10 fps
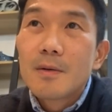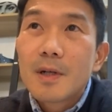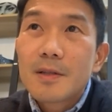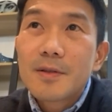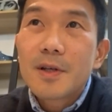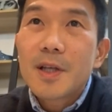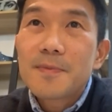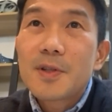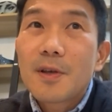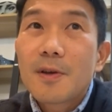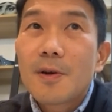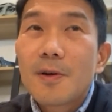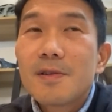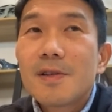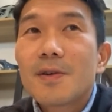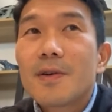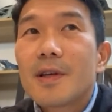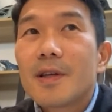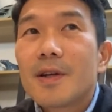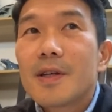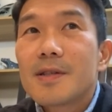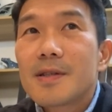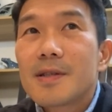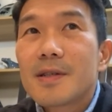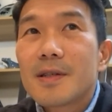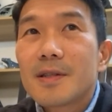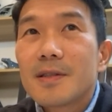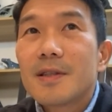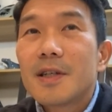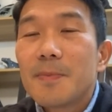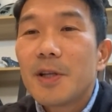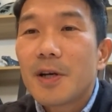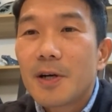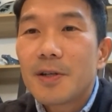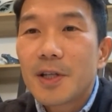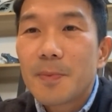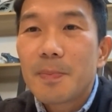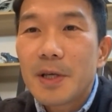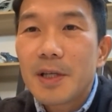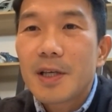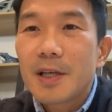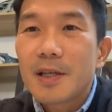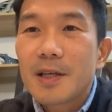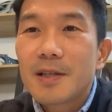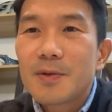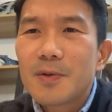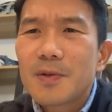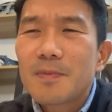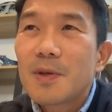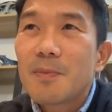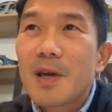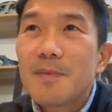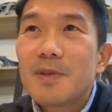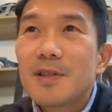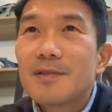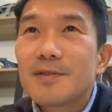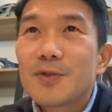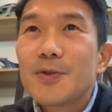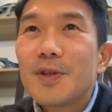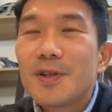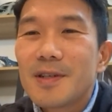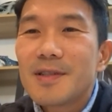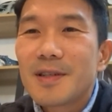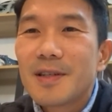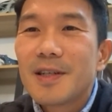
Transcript: Well, to adapt the culture, it was a little bit hard at the beginning. It took me maybe 2 years